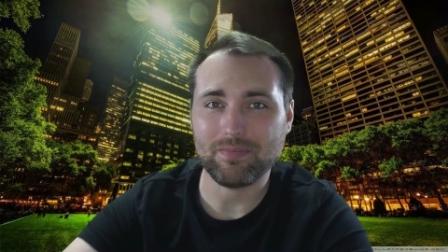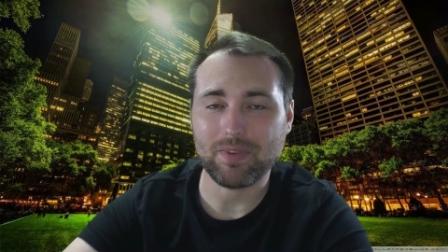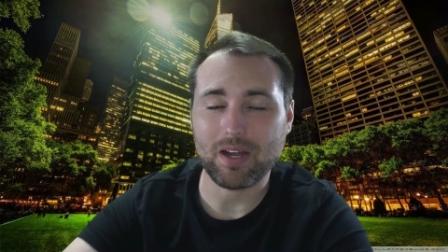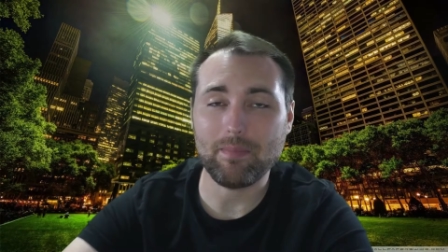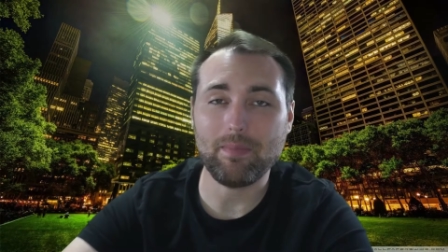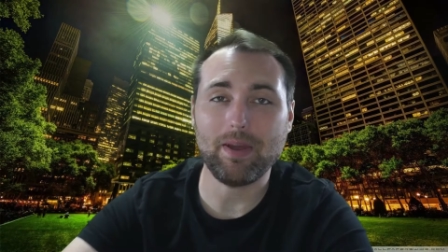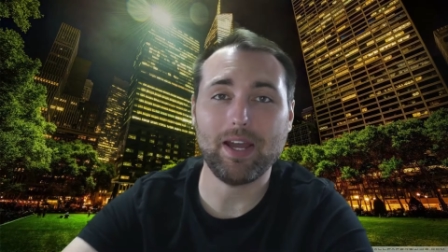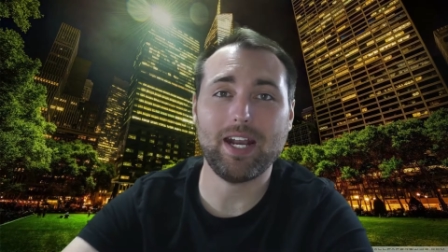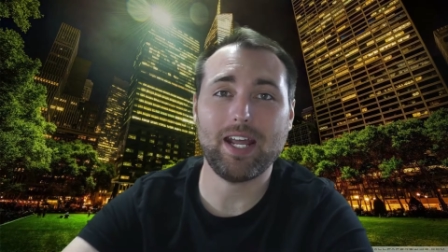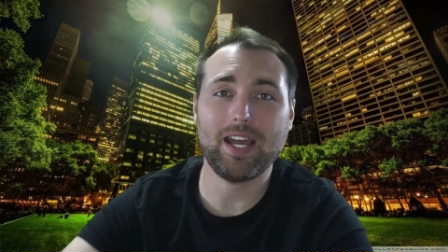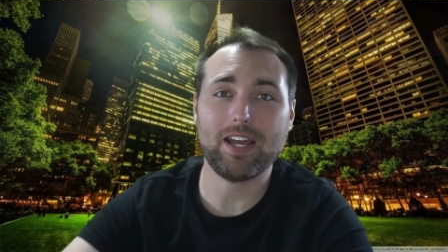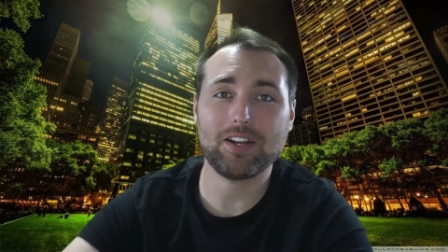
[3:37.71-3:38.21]
I
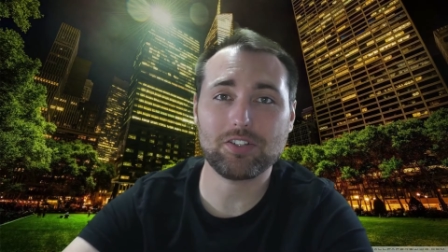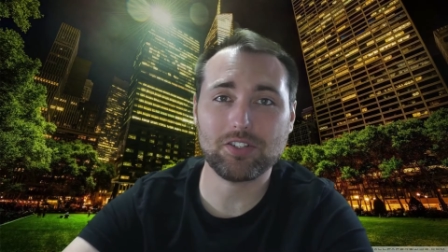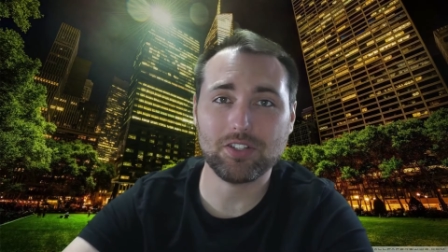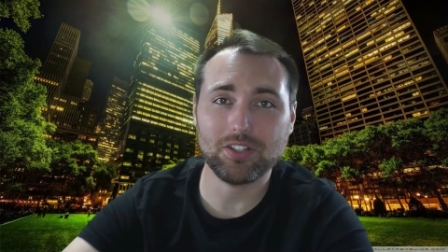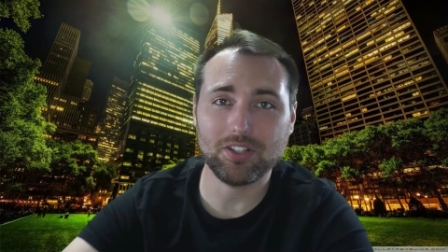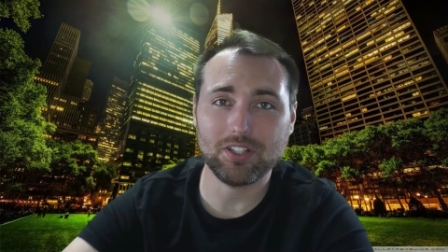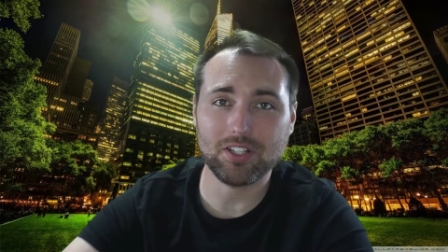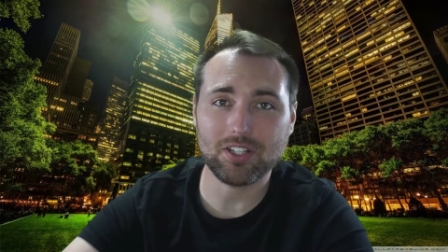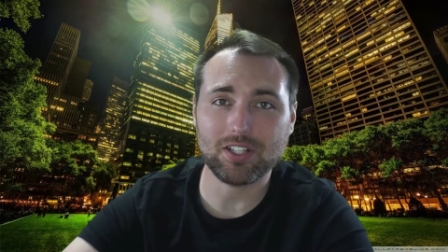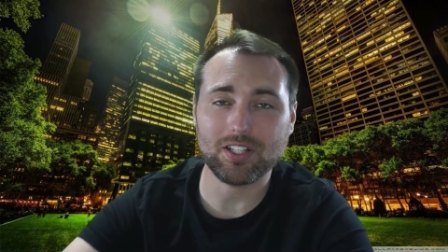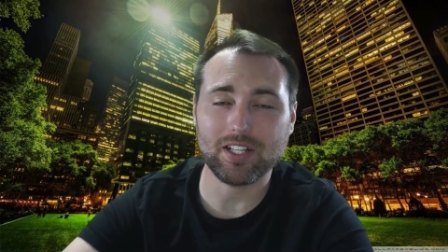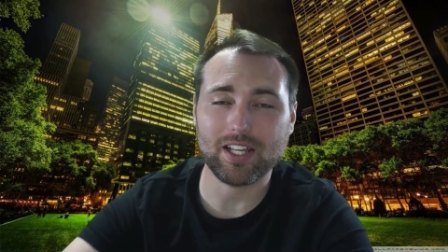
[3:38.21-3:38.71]
might actually
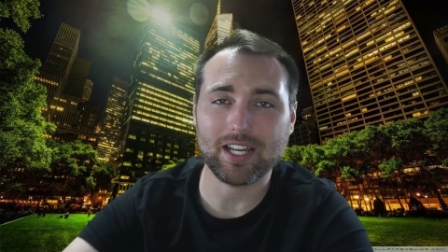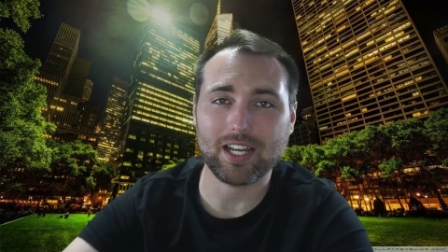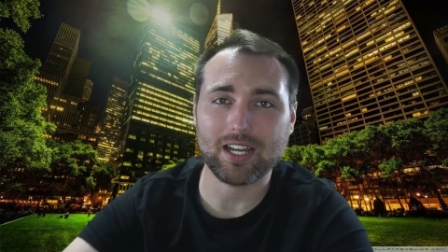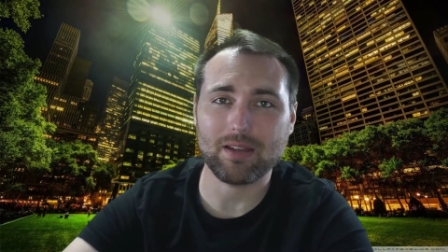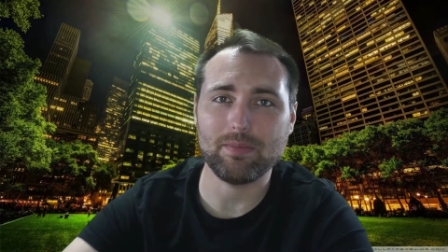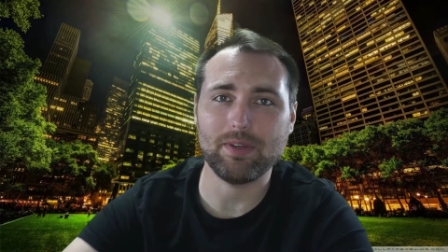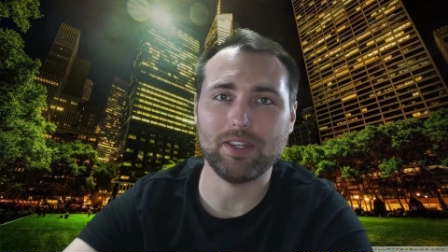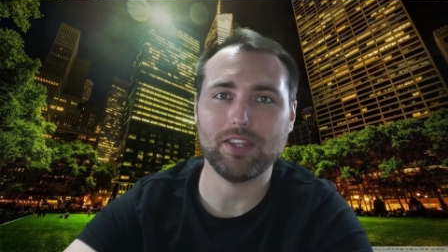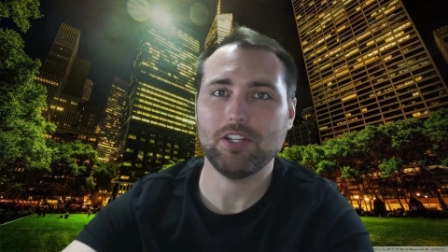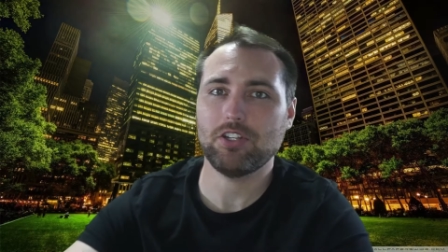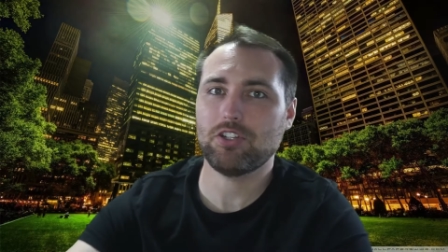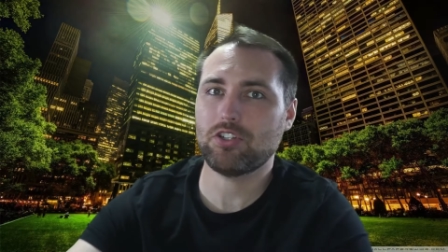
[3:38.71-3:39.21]
look like
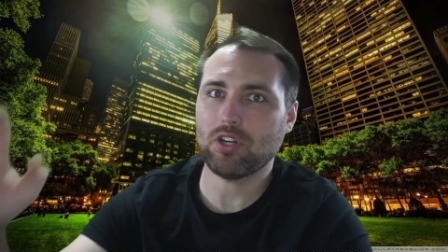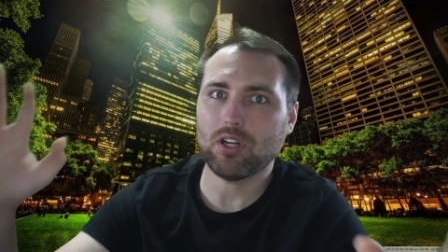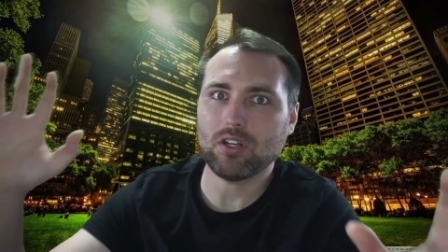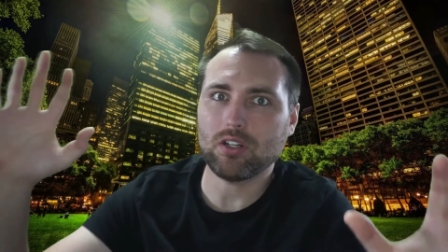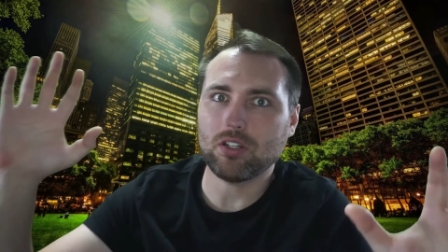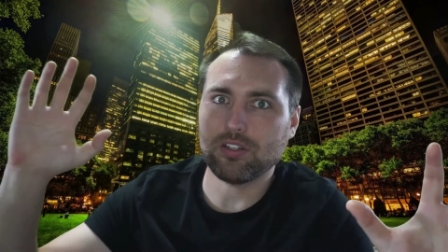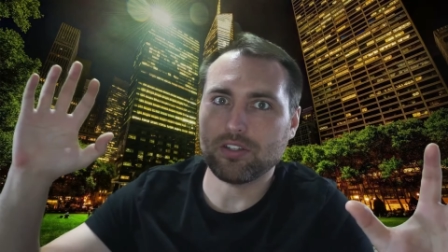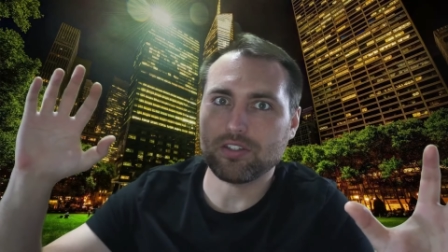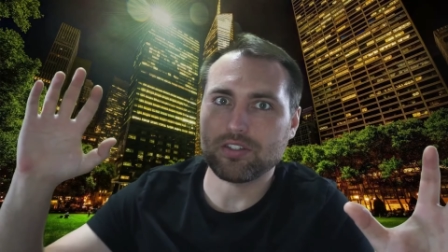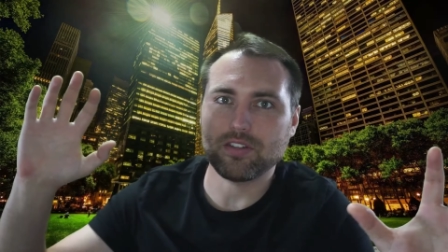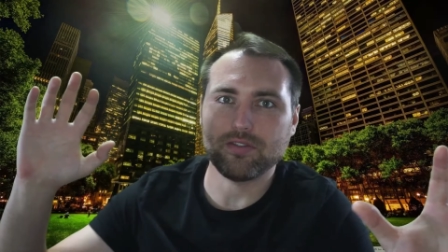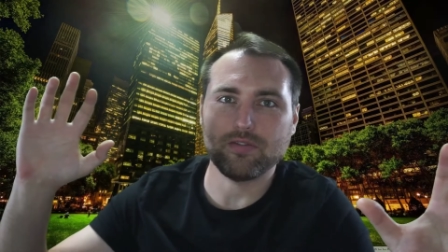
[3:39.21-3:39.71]
I'm in the
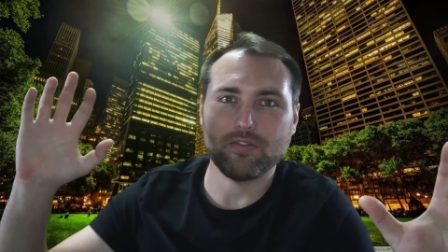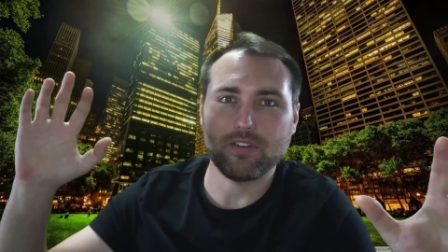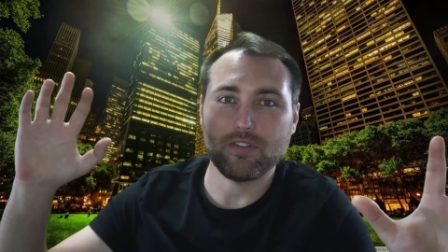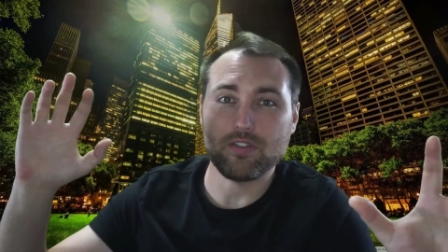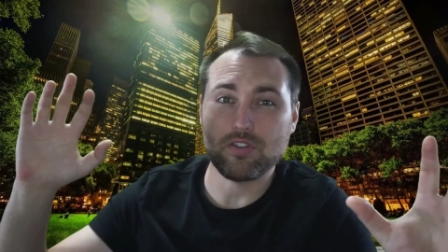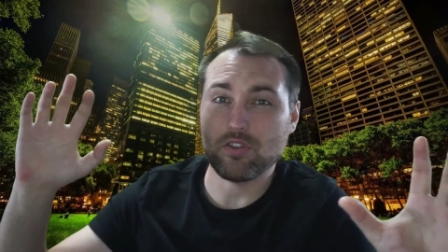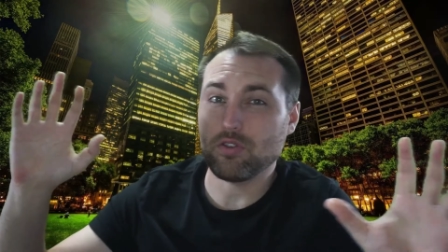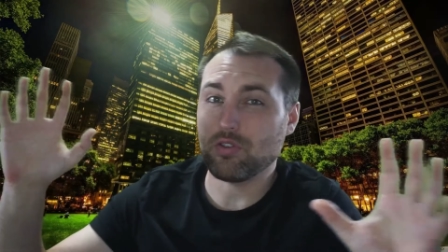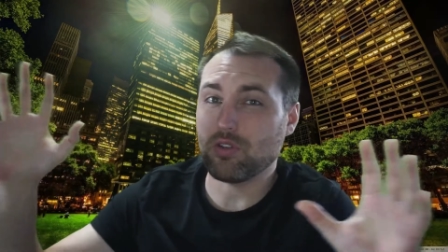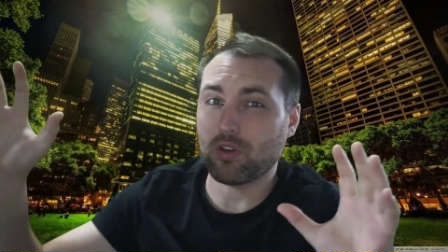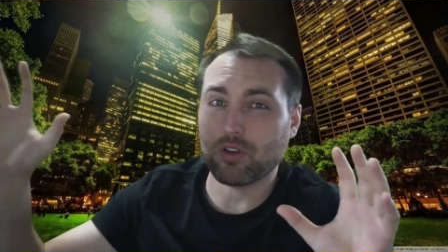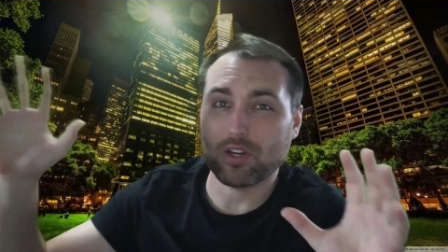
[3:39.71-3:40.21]
jungles of
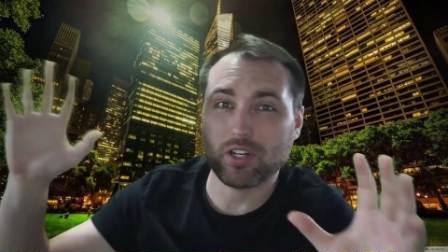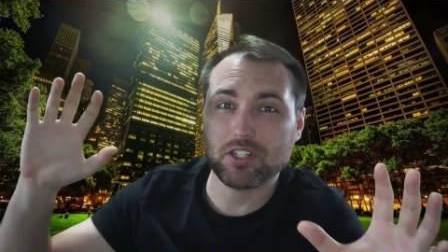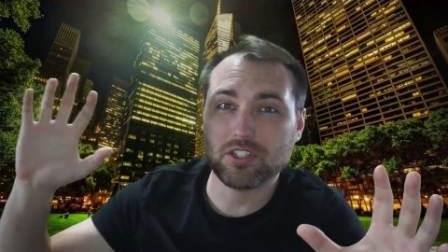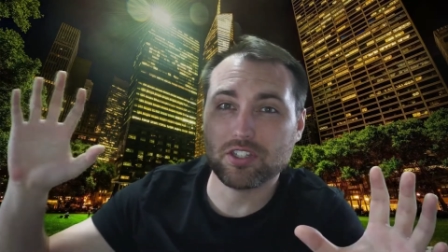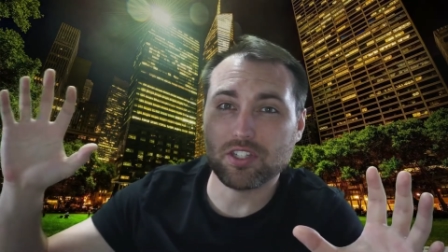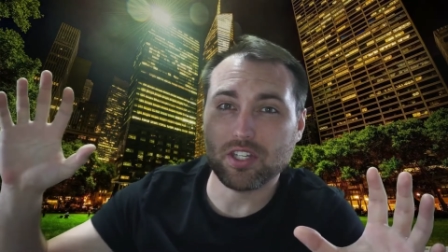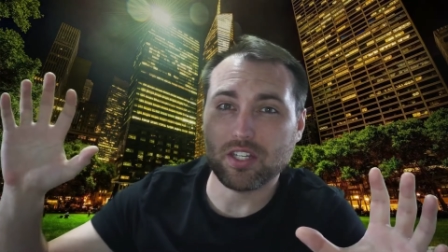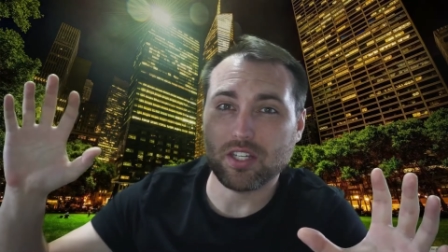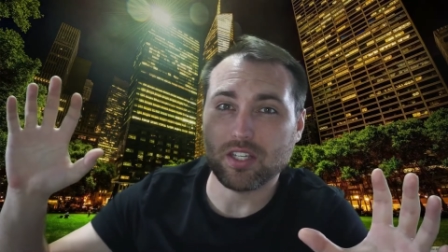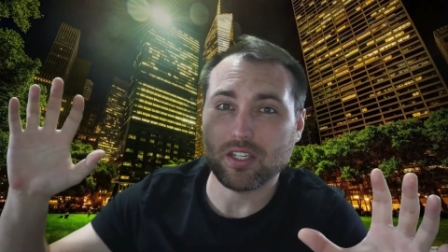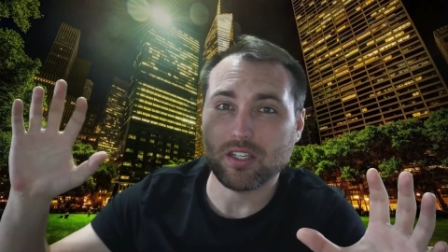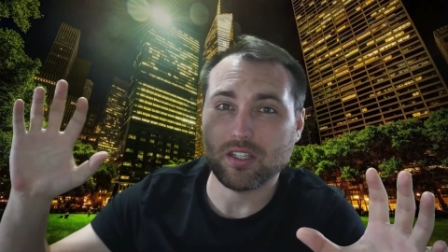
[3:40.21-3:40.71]
New York
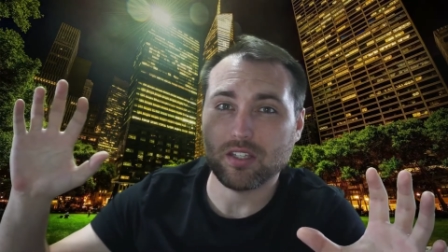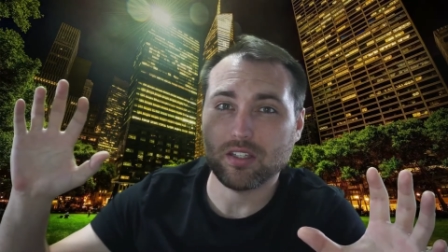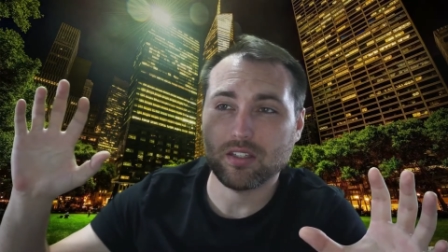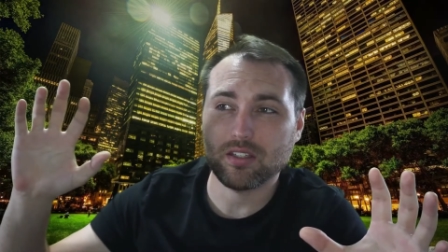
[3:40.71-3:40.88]
City.